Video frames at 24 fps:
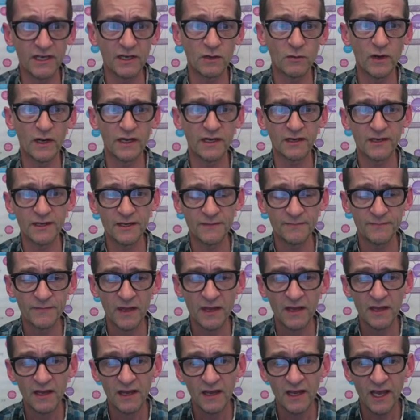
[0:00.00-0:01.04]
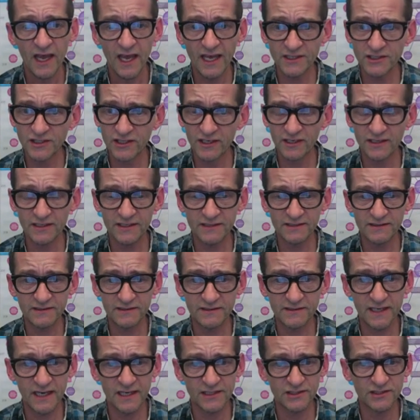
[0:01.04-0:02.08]
quickly.
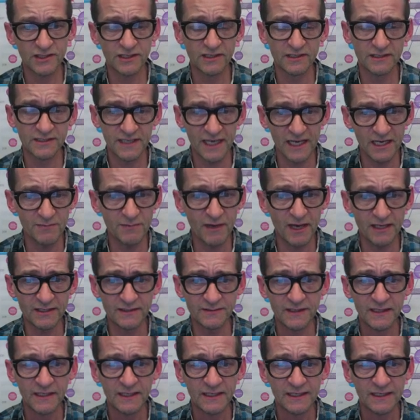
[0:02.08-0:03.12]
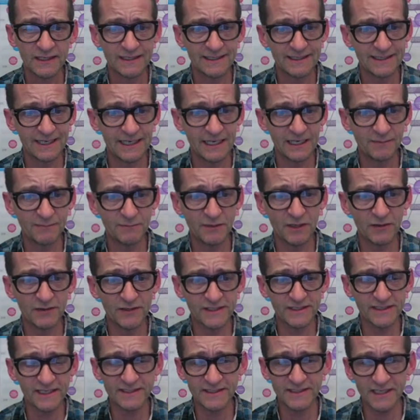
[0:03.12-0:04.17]
Educational gaming,
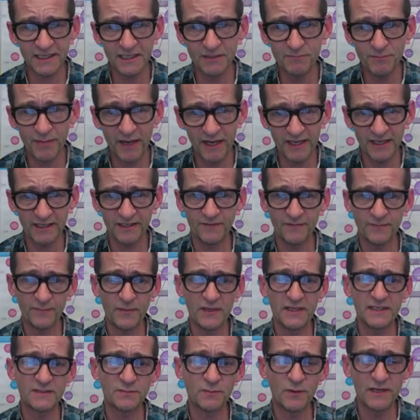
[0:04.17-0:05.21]
this is the competitive piece.